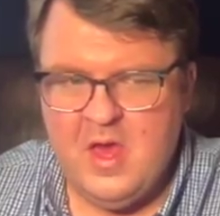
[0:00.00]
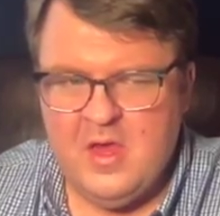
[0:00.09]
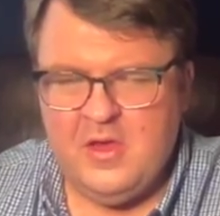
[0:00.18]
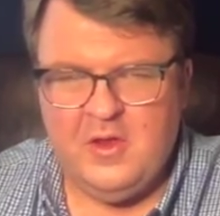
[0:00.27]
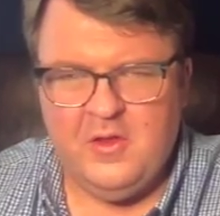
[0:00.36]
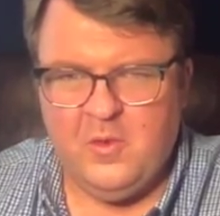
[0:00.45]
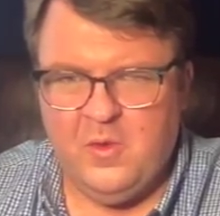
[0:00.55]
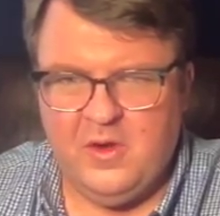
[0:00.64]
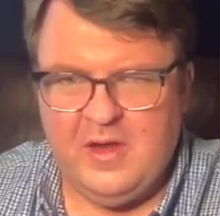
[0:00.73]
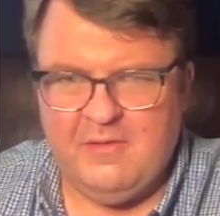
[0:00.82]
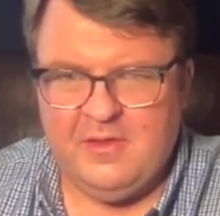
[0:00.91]
There were
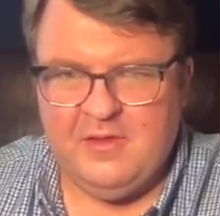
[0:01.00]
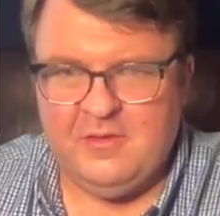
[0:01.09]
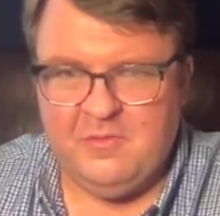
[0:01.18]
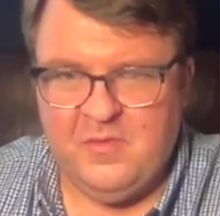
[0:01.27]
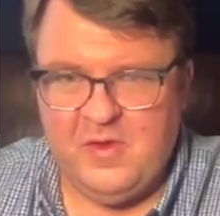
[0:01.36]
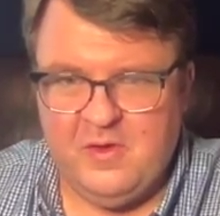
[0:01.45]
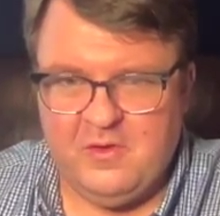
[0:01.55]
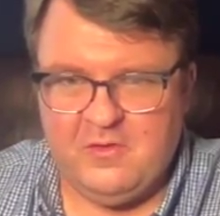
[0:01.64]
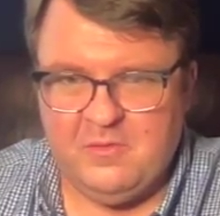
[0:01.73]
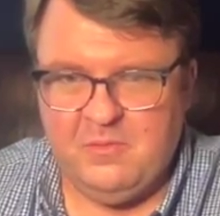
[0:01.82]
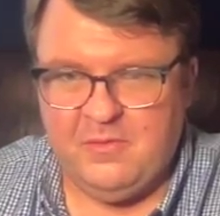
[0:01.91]
definitely some fears
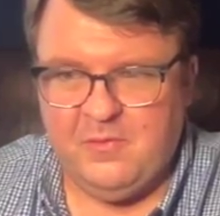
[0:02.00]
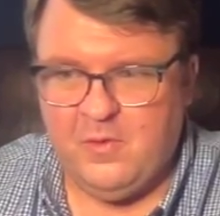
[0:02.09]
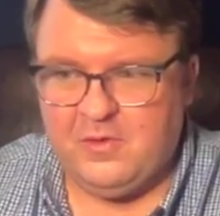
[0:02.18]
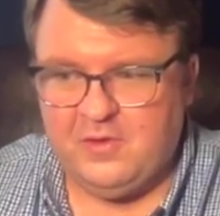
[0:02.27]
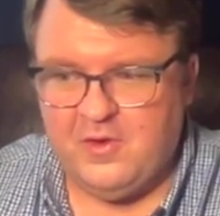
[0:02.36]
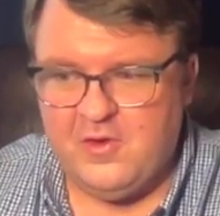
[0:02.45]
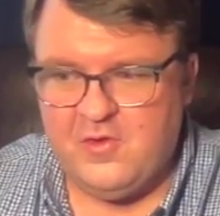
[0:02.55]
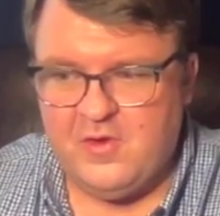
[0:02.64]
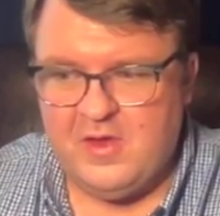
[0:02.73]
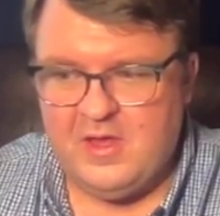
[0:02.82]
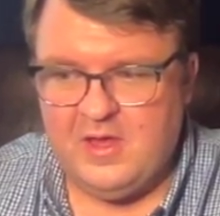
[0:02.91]
before
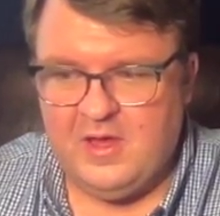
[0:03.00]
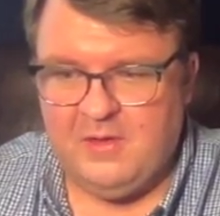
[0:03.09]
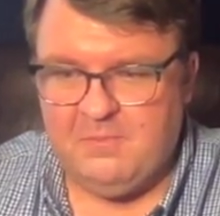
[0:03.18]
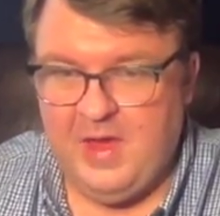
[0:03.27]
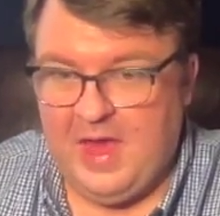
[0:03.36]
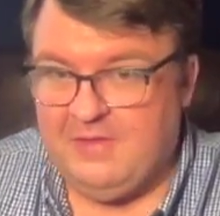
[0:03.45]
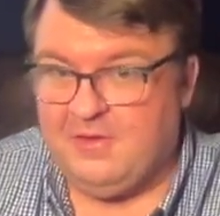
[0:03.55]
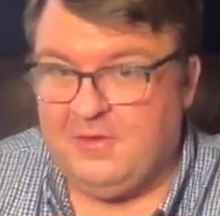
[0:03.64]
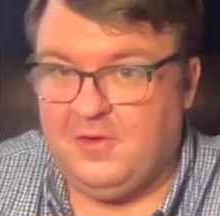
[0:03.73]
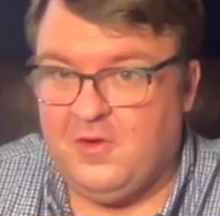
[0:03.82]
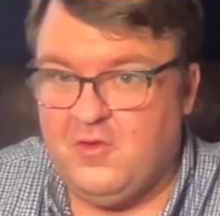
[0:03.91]
surgery. As a
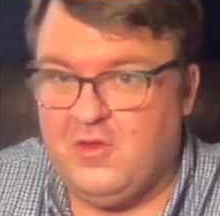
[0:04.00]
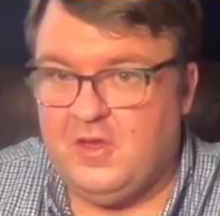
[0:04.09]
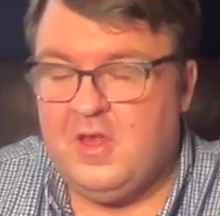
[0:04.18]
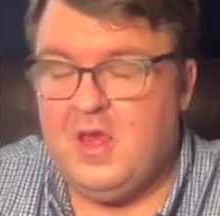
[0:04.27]
surgeon,